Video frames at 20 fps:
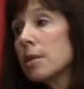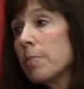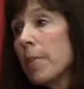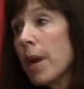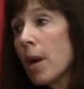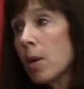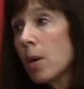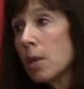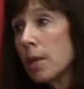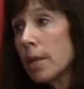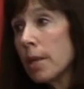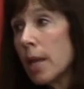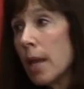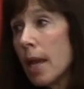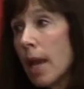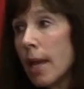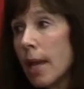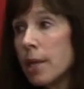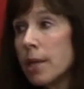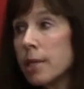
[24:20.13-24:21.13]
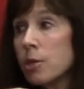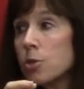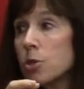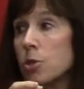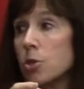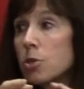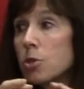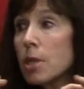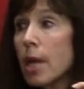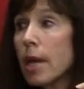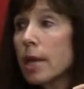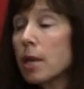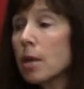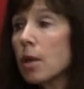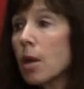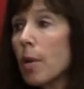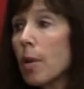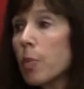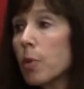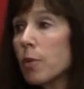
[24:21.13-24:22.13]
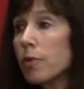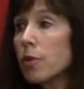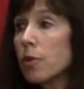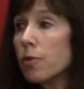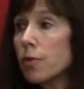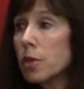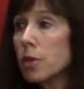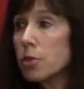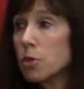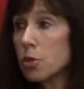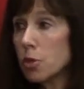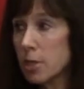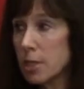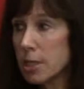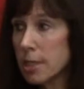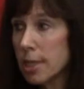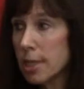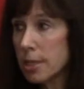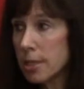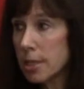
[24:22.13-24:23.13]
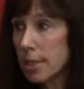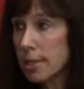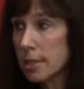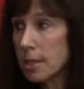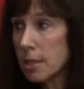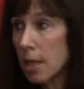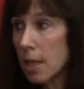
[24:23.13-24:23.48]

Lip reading: Maryland, and introduced that in a couple of different jurisdictions.